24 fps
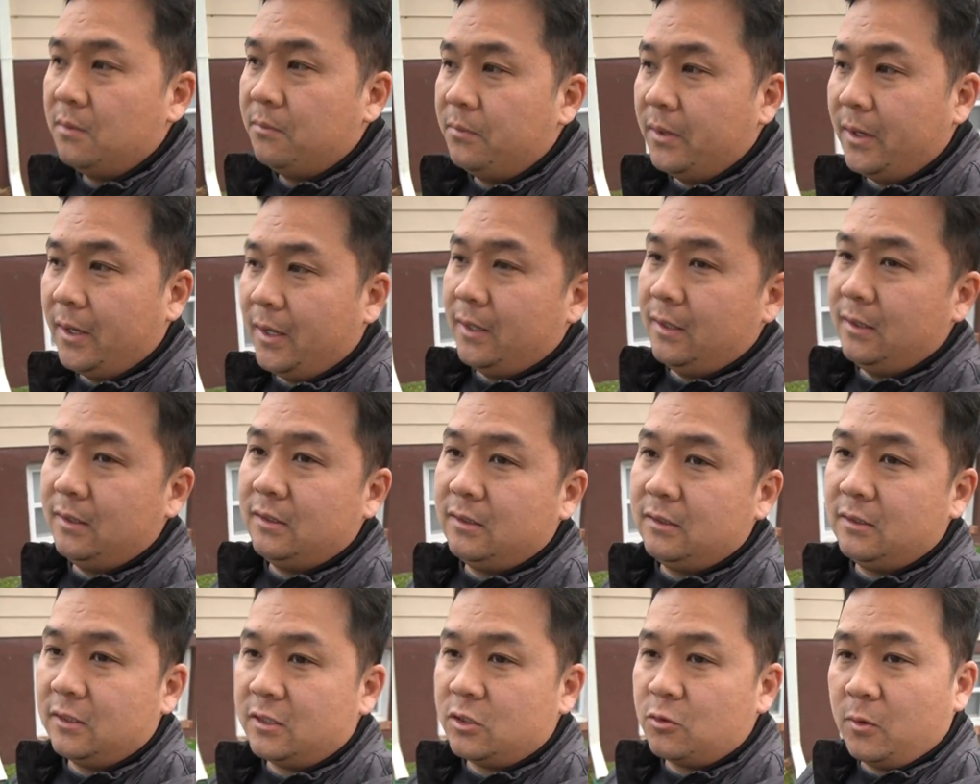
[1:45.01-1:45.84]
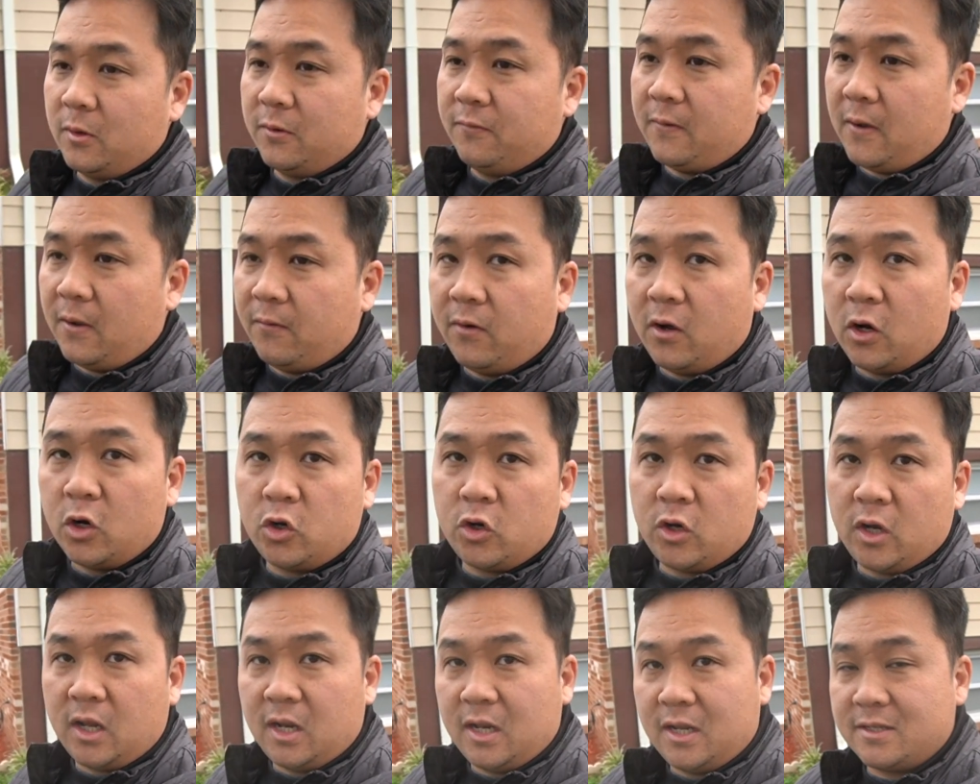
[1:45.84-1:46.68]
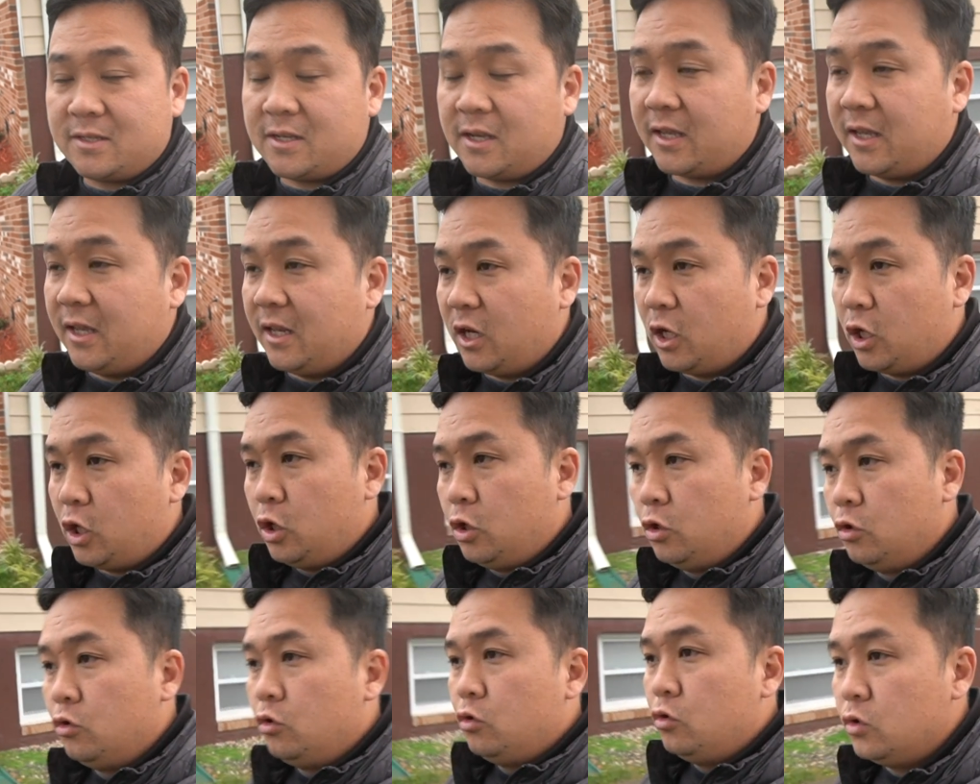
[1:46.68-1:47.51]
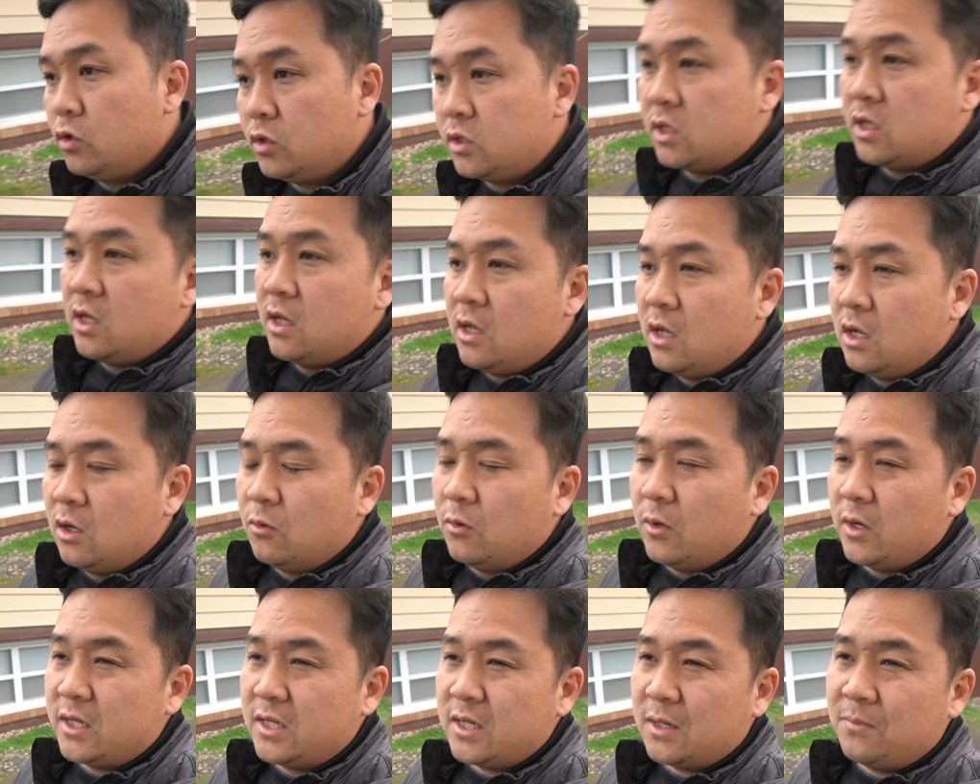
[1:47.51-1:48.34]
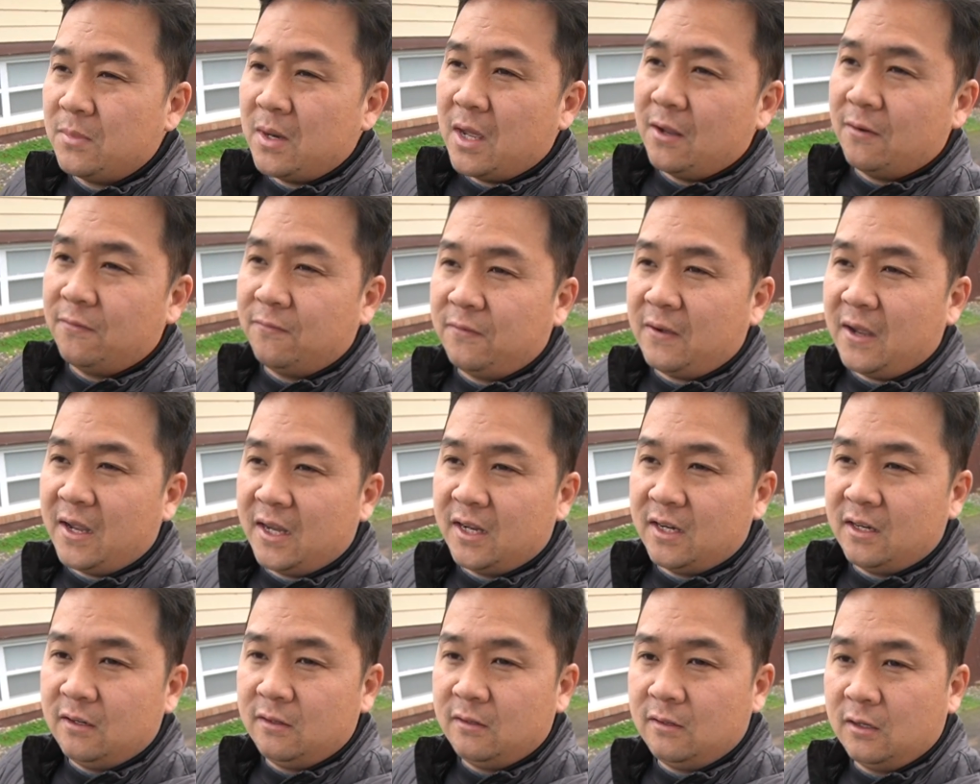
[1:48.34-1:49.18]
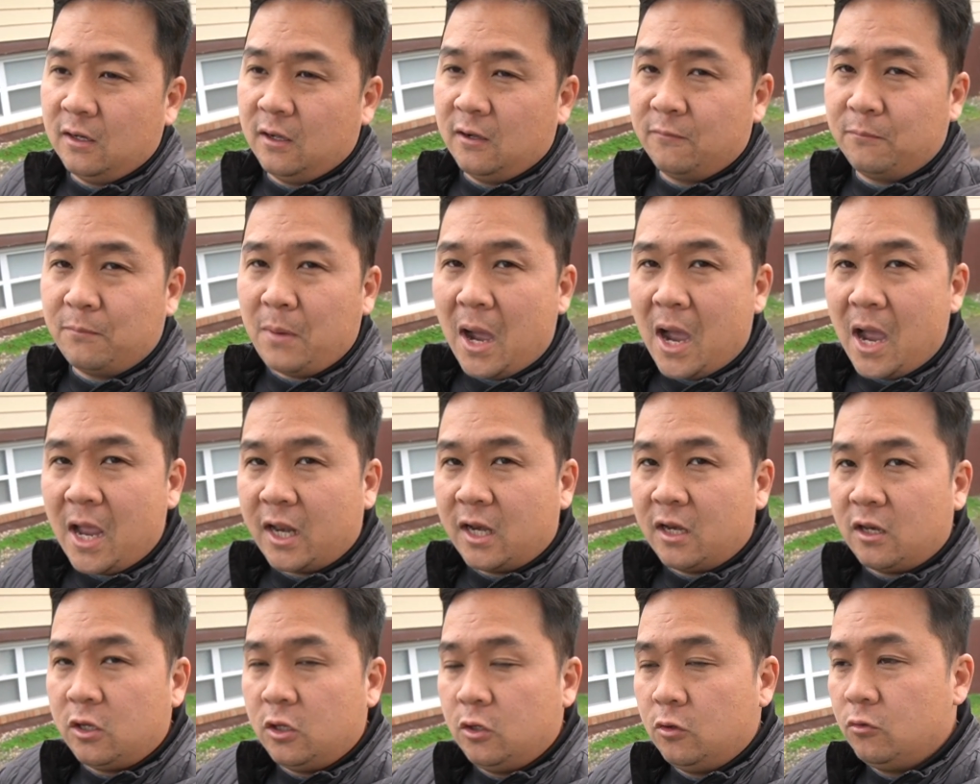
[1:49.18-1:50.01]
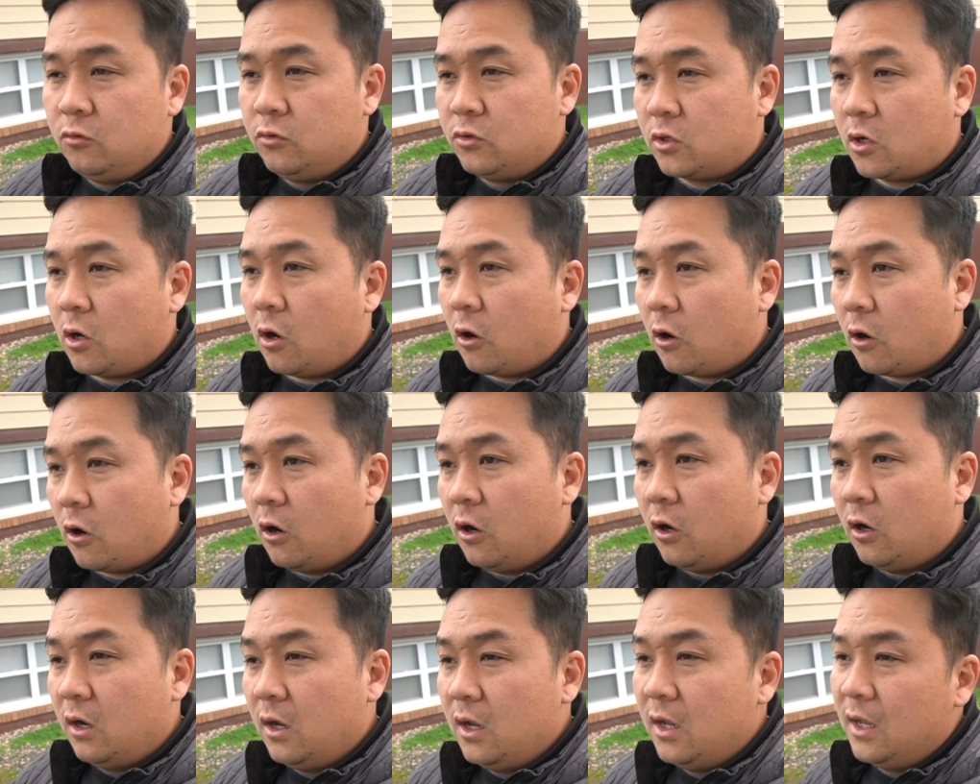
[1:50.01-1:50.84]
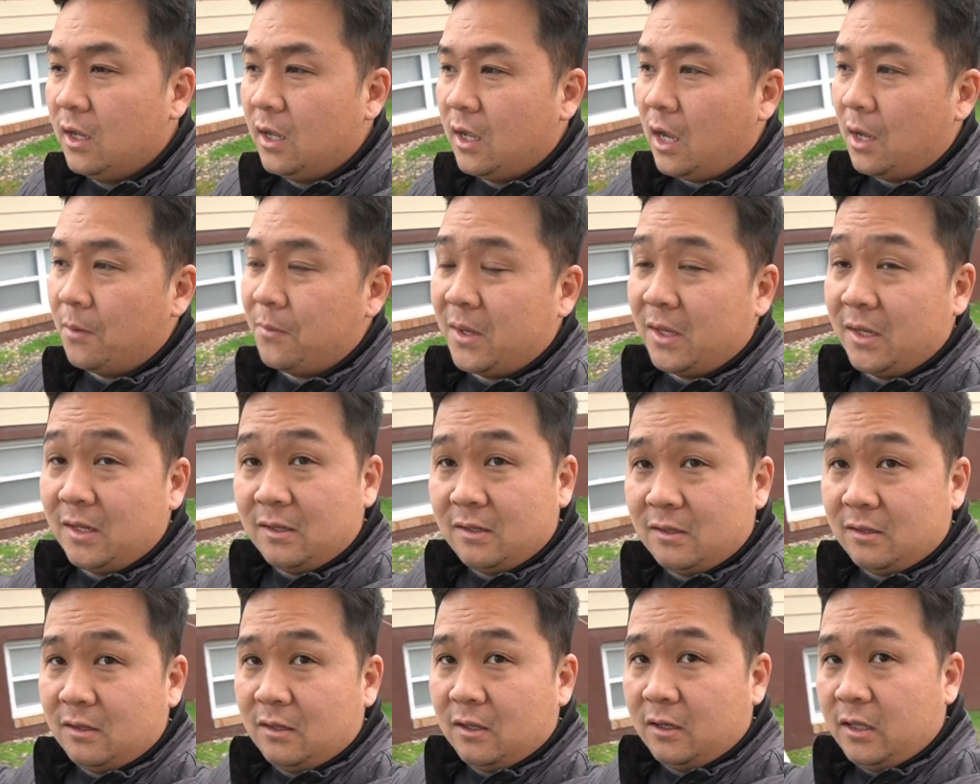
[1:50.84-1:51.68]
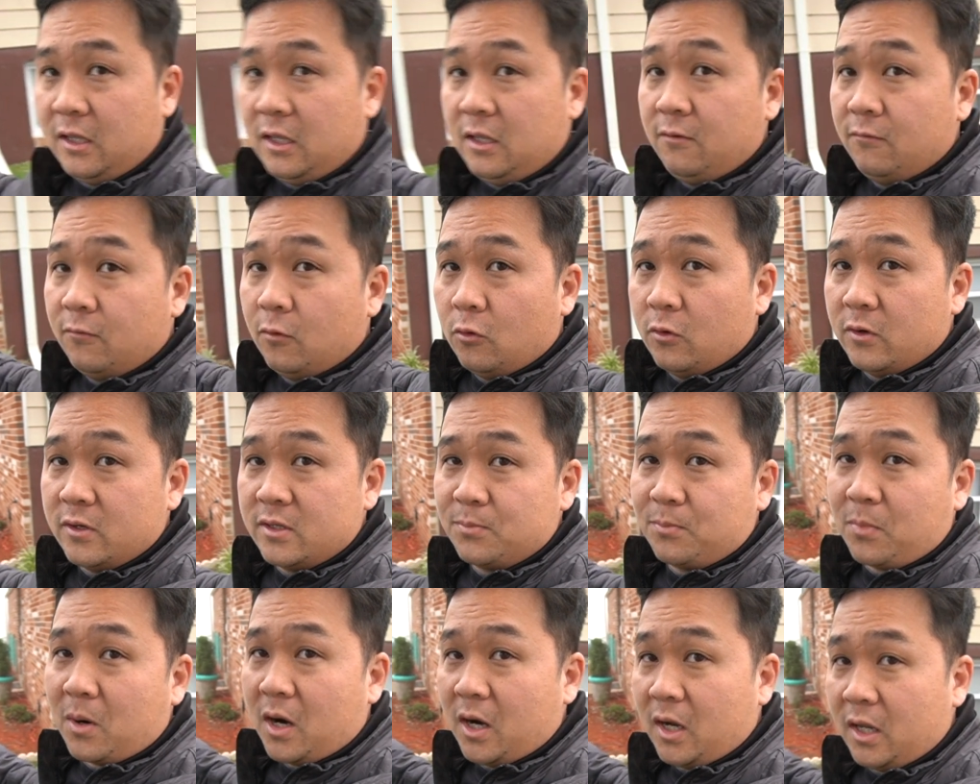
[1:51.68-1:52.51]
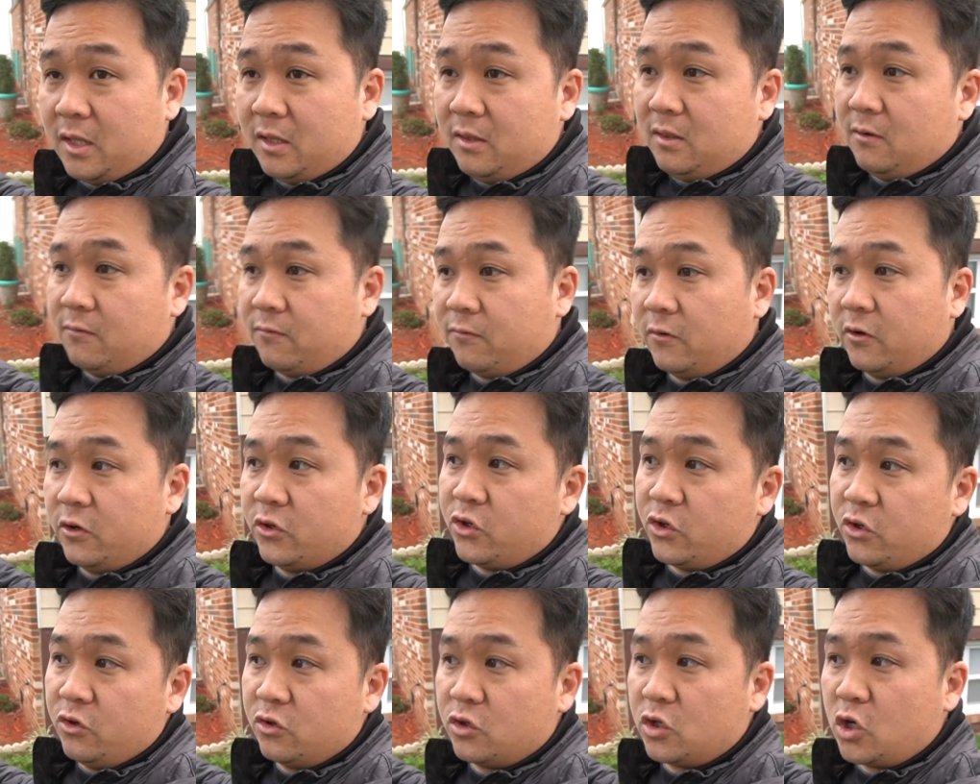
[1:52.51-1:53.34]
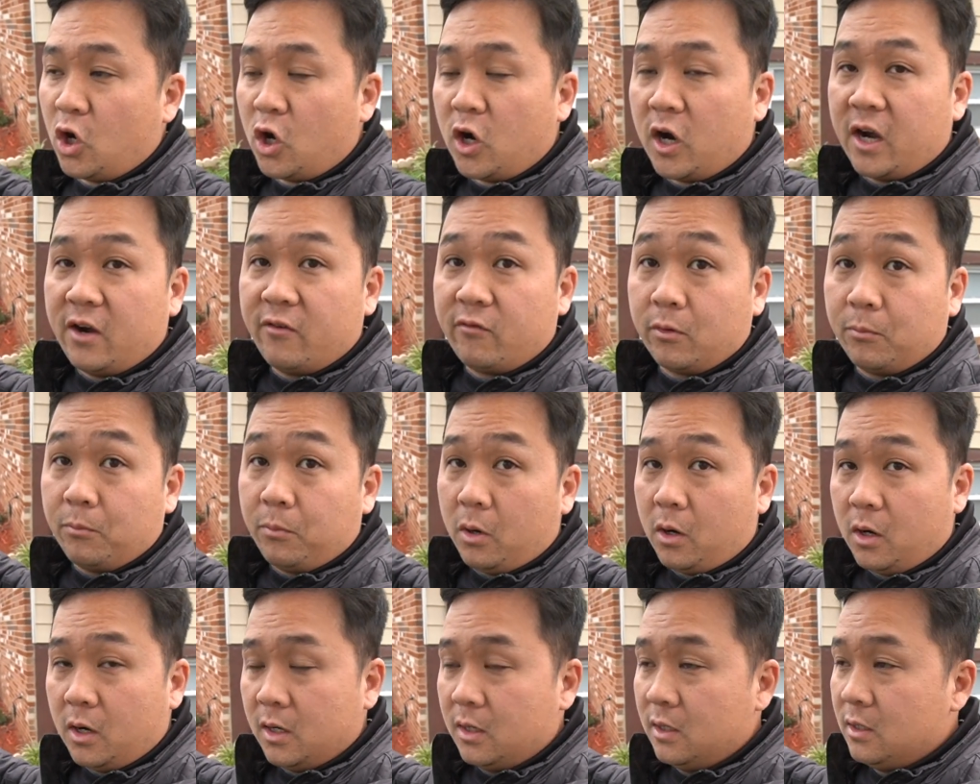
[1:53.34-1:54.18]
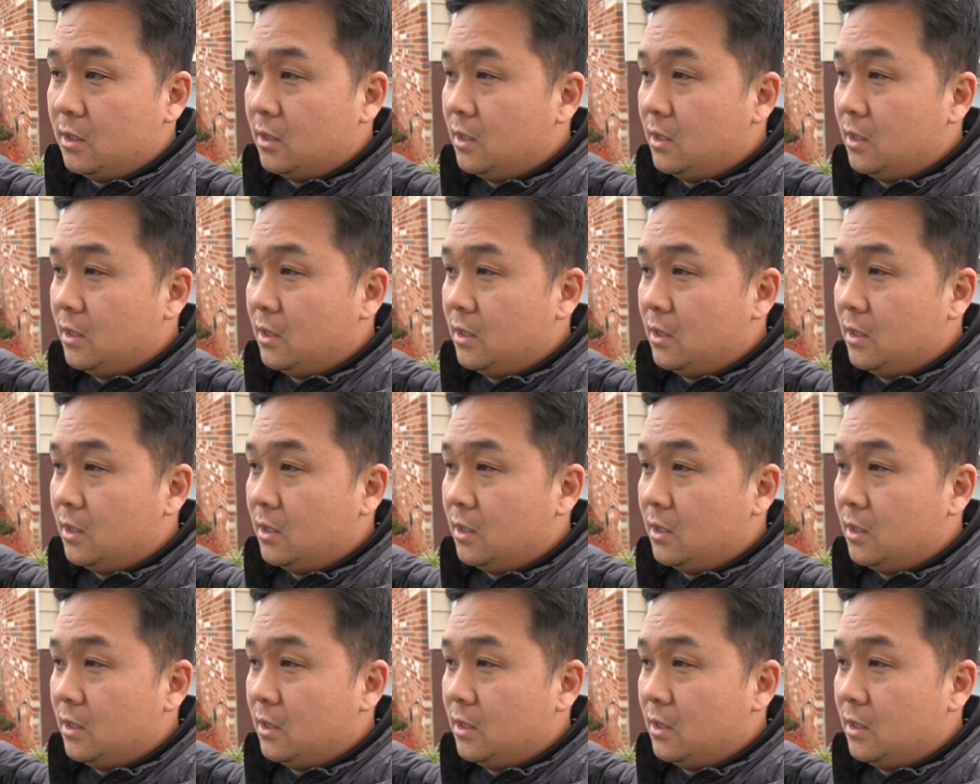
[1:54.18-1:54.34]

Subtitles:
But the 2500, unless I get a used, which I'm not fond of buying used car. I mean, the Evo is probably the first used car I ever bought.